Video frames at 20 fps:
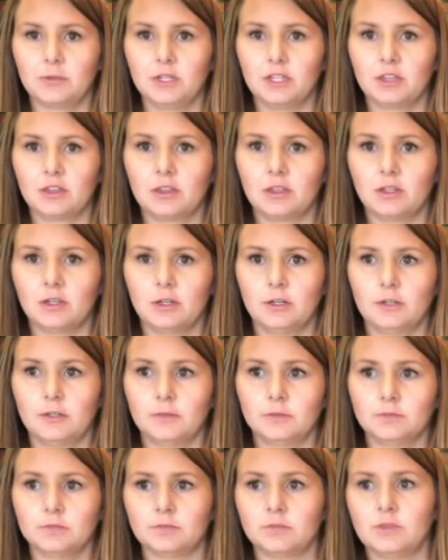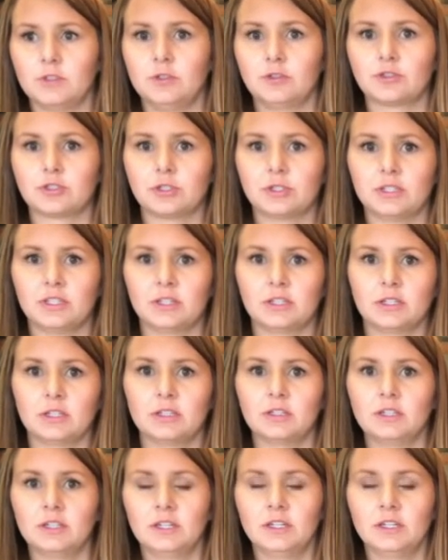with. Um, usually the